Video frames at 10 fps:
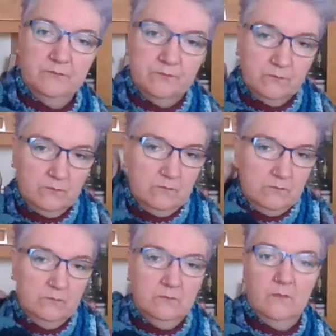There we go.
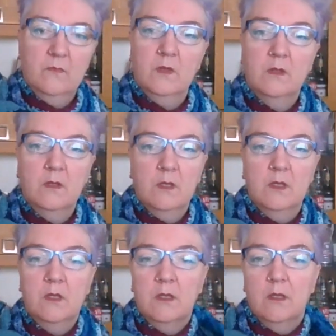
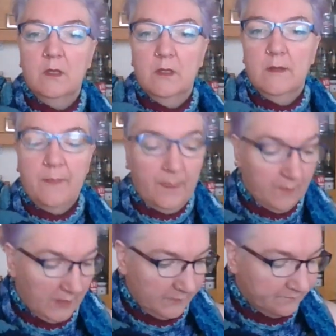Right, so
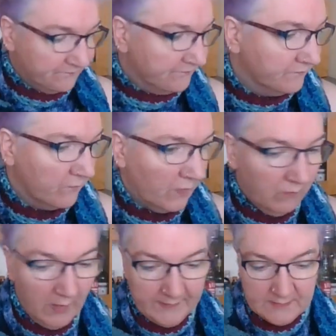the shift,
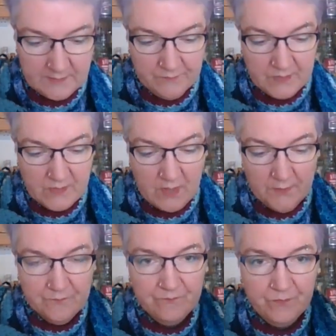new pattern. What's
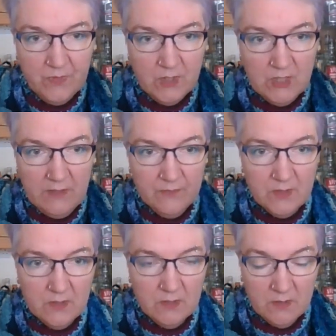next? That's
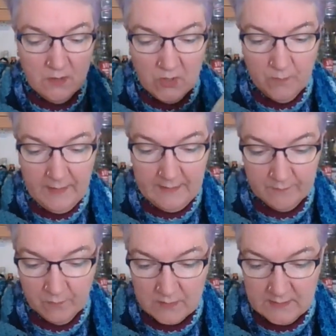work in
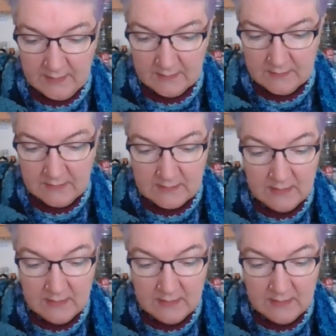progress number 3.